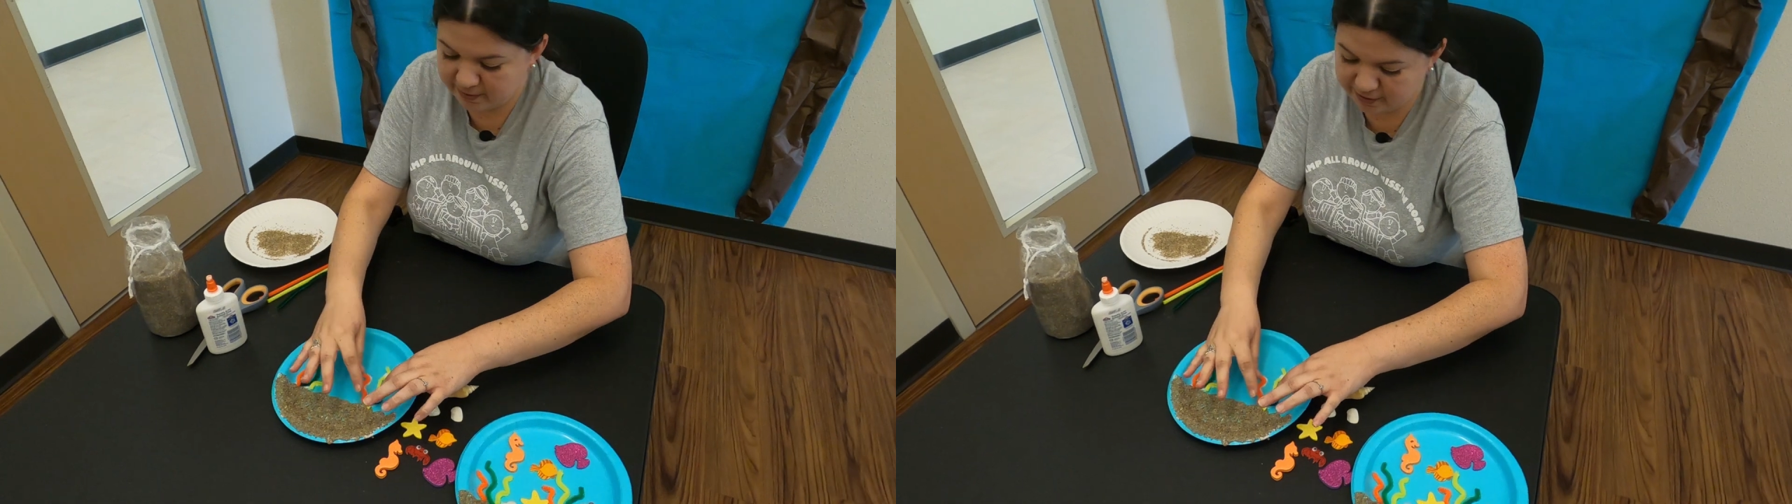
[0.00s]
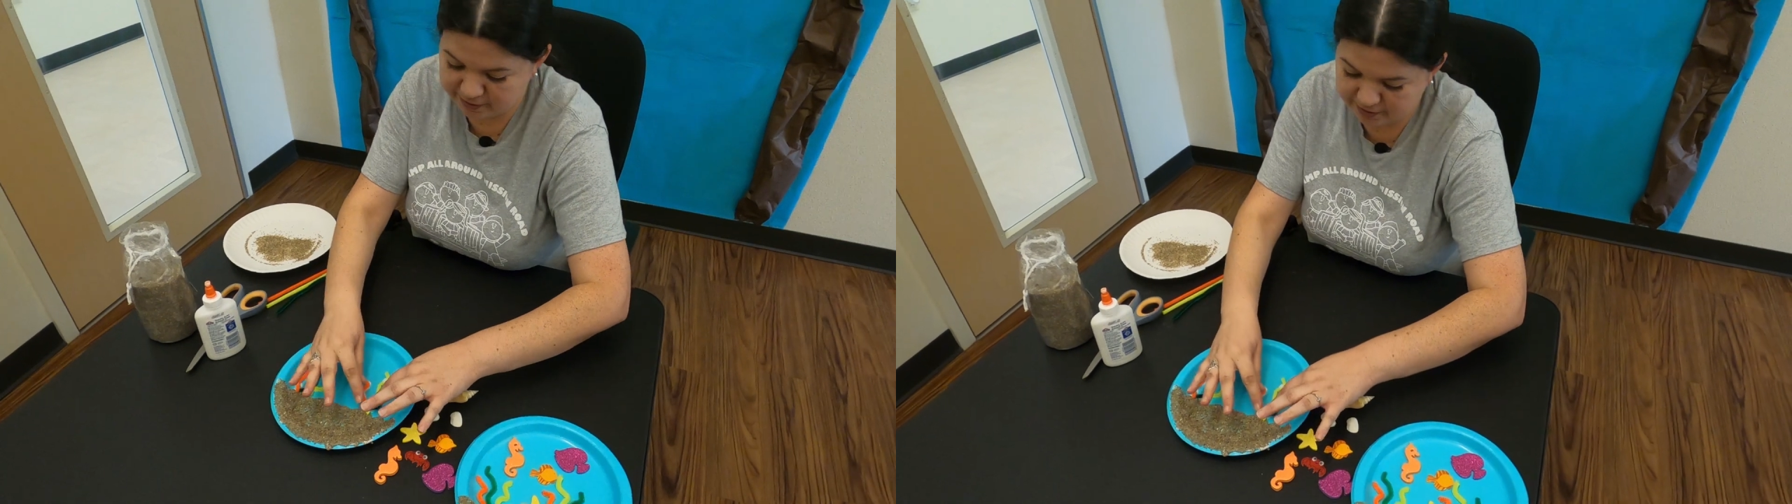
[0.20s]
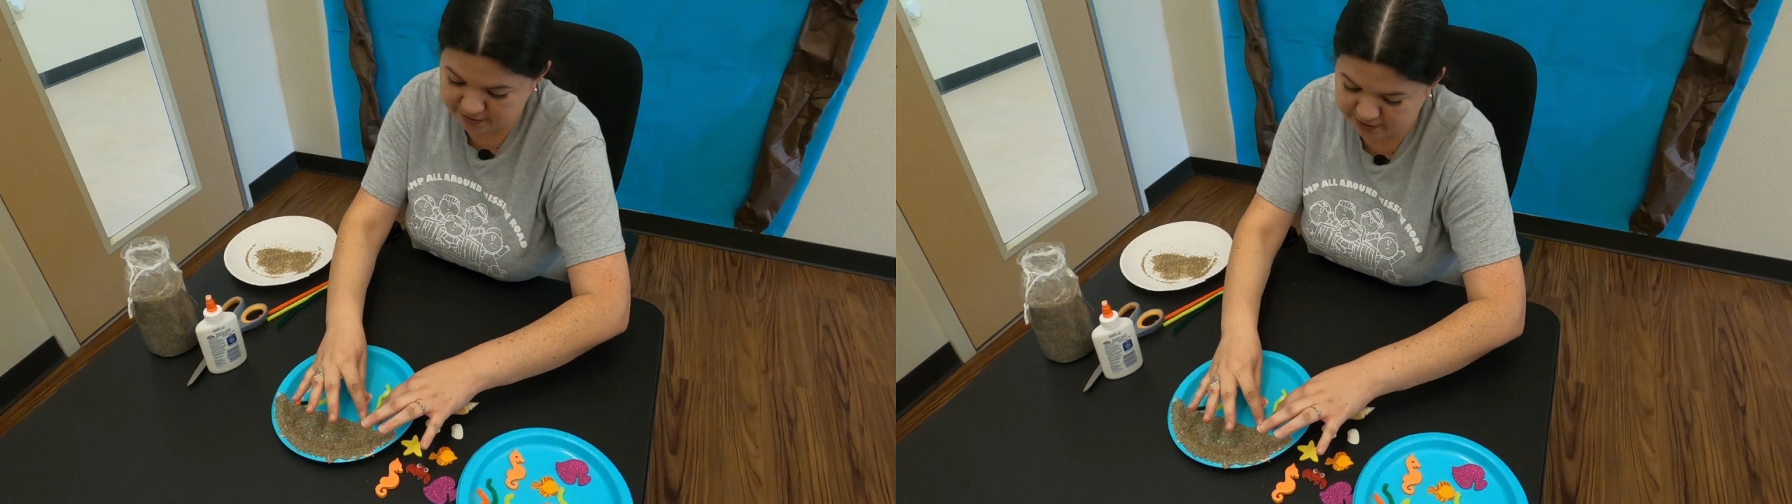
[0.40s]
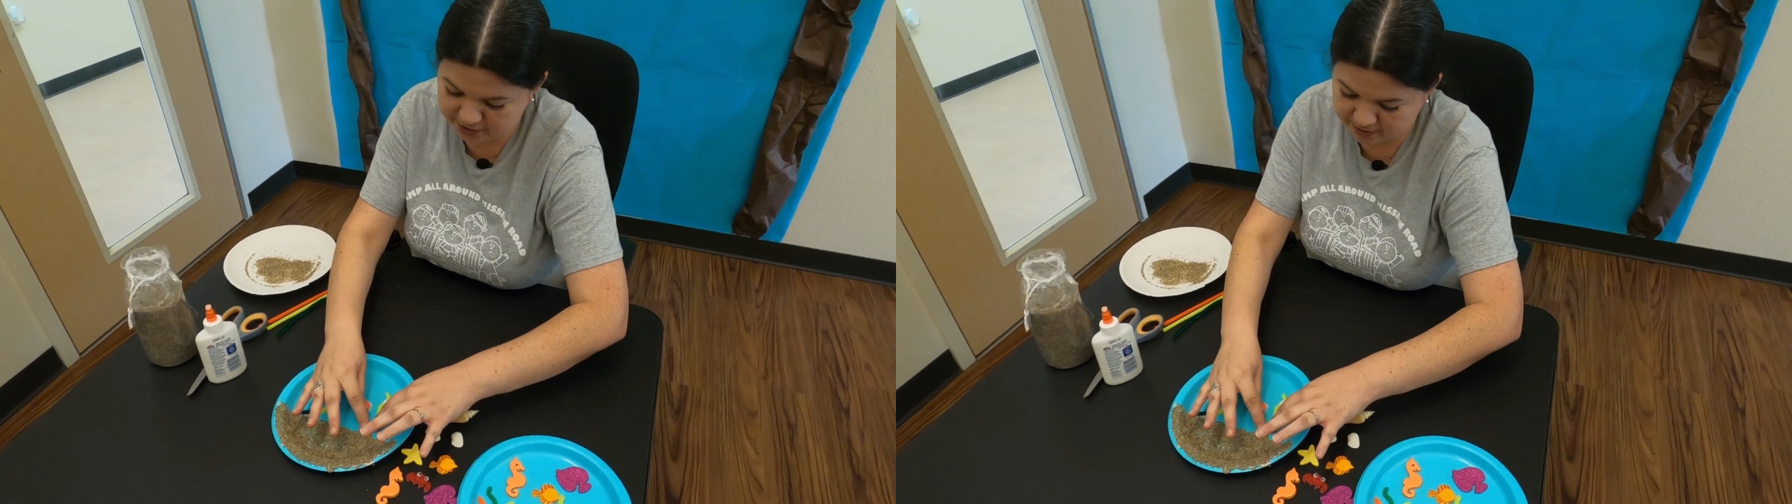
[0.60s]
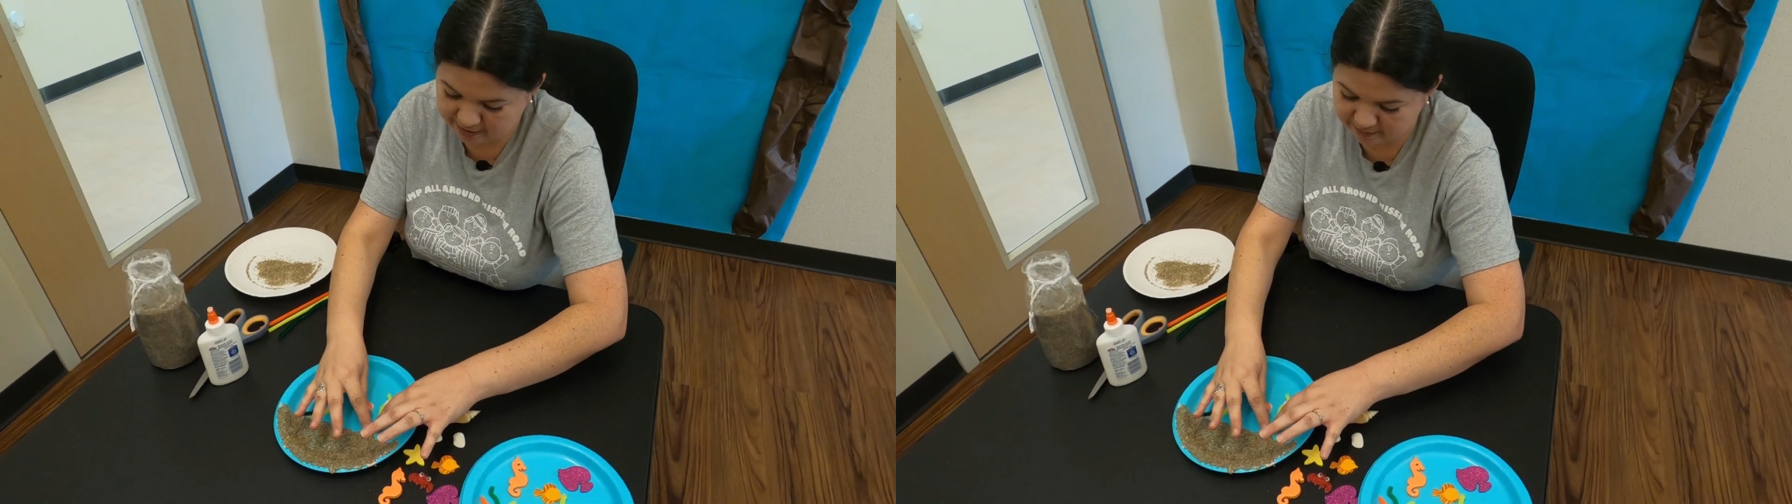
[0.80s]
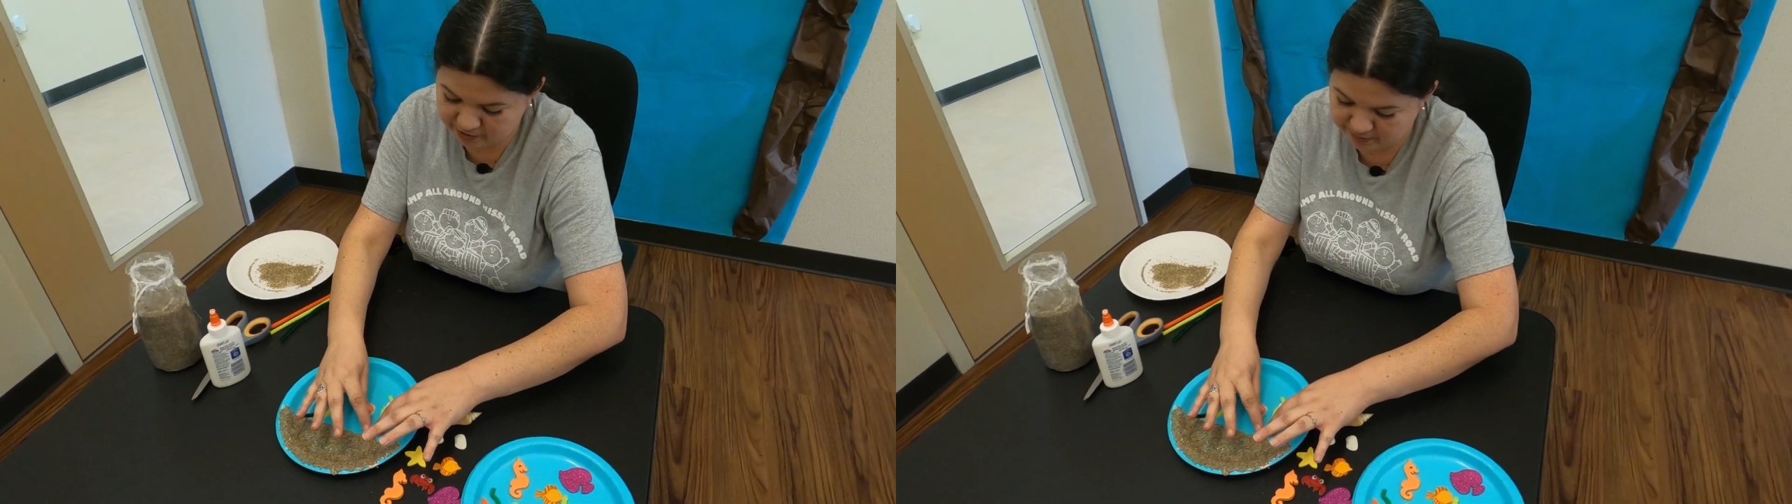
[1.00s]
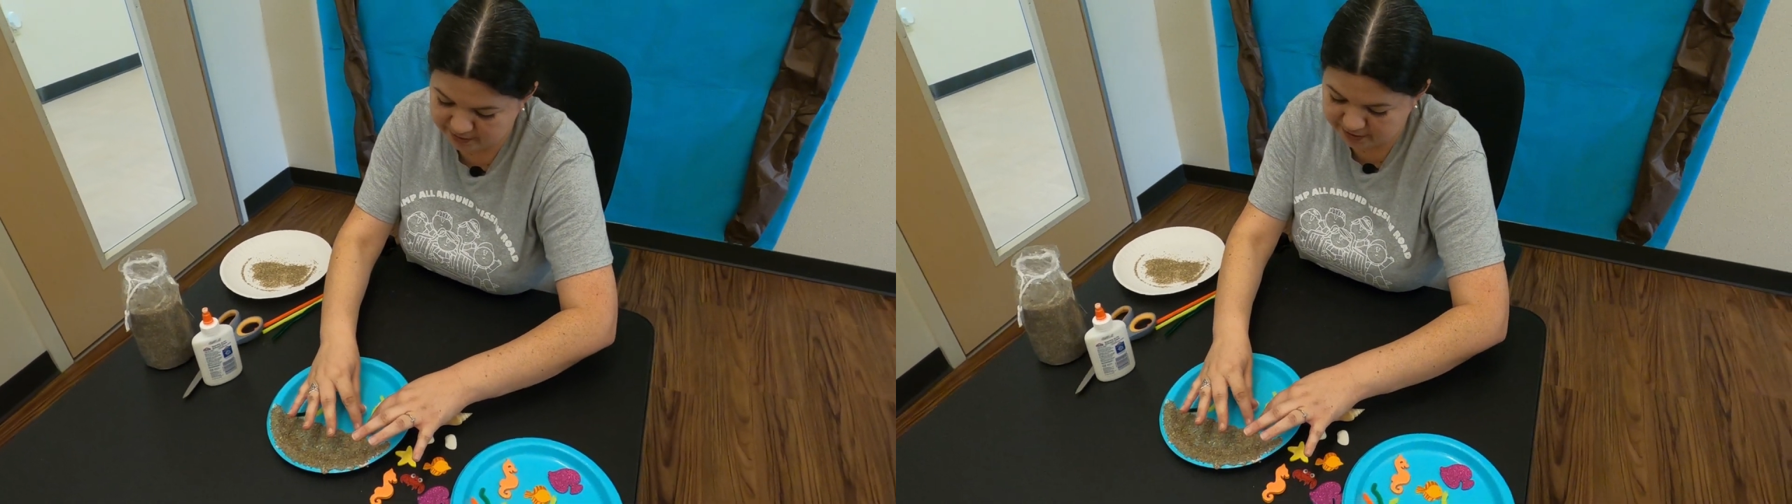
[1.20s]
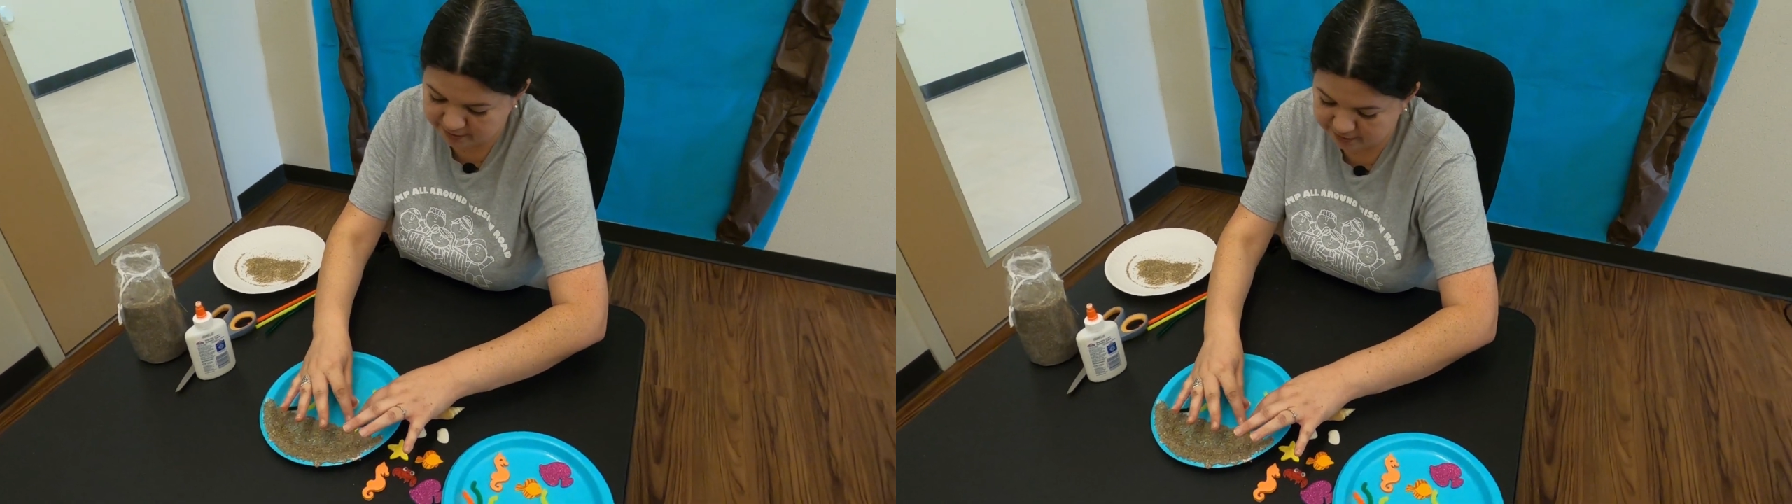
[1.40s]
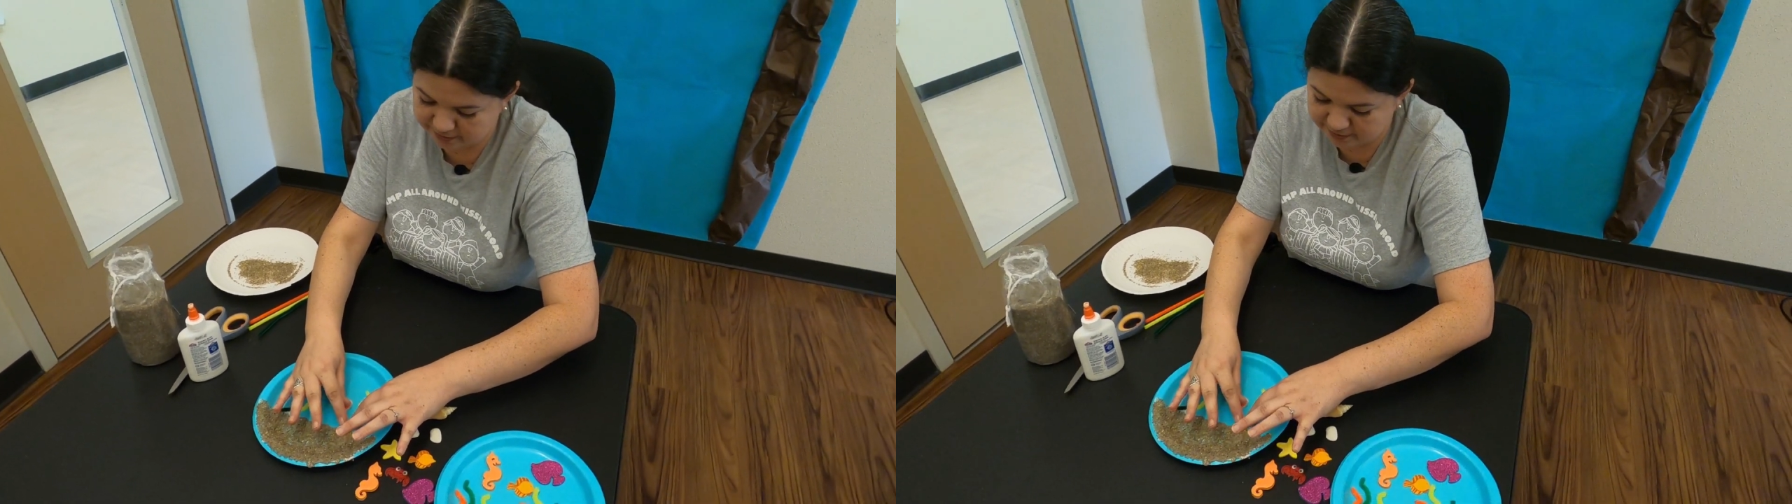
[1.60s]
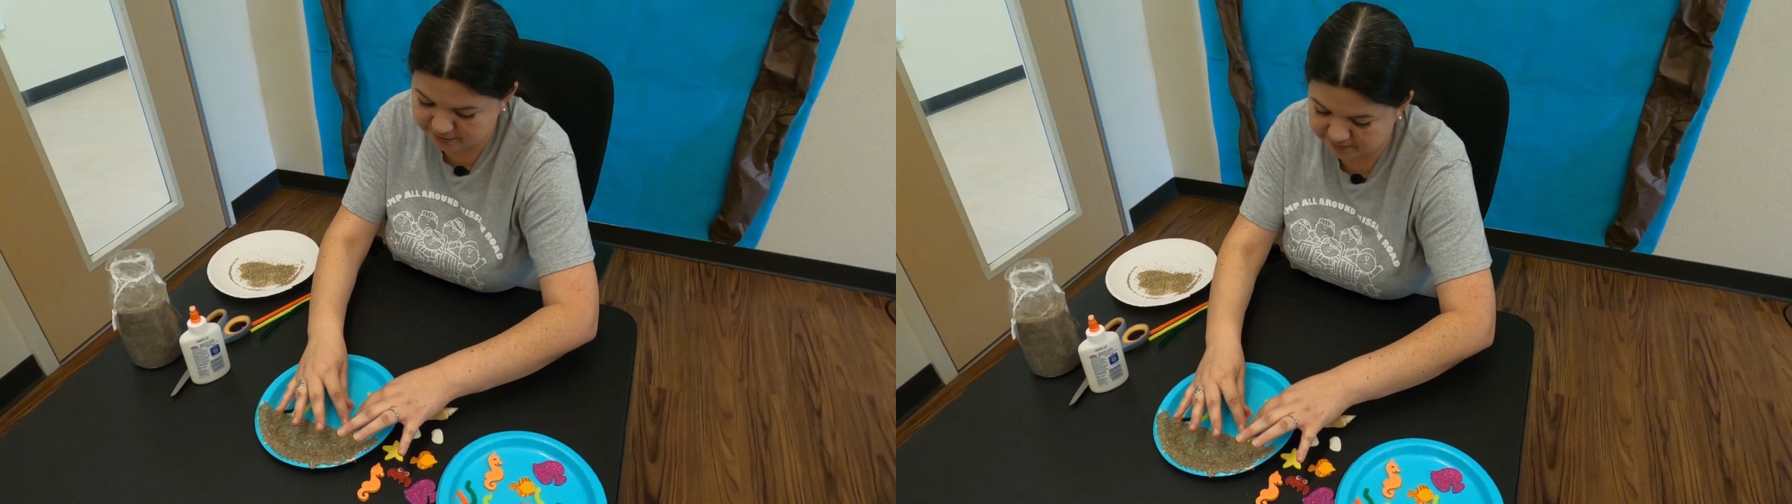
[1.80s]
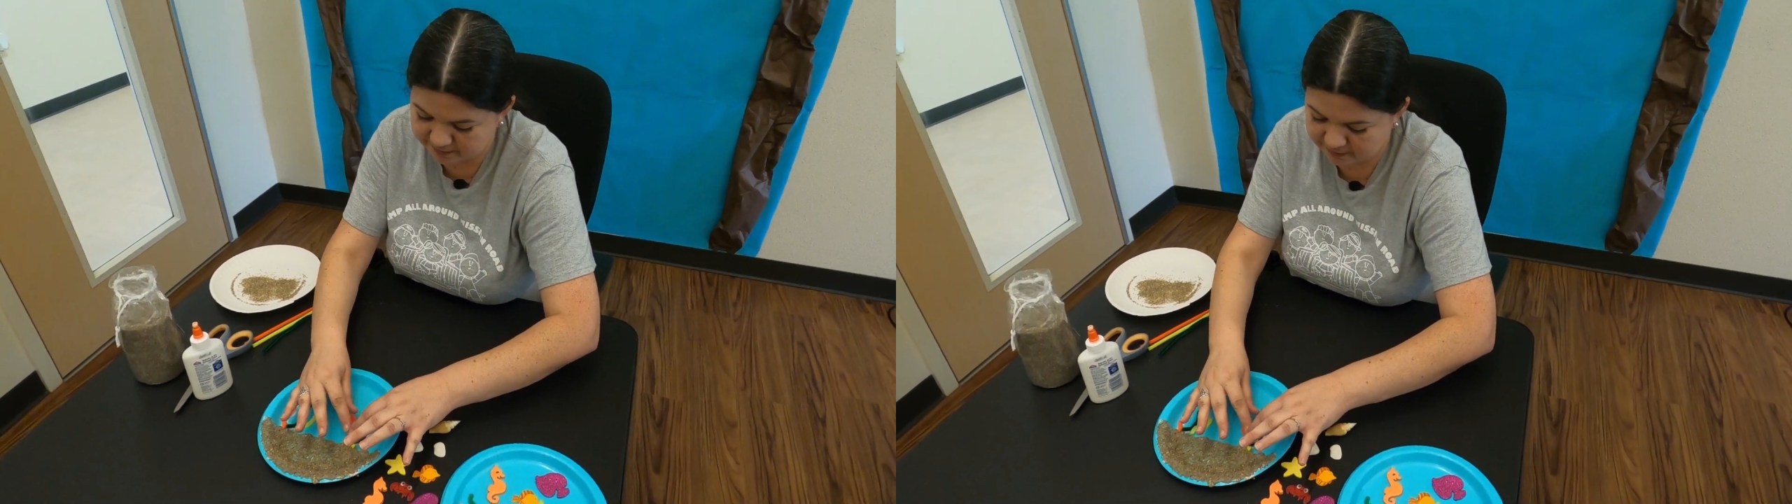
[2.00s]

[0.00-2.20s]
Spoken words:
cleaners that you have in your materials.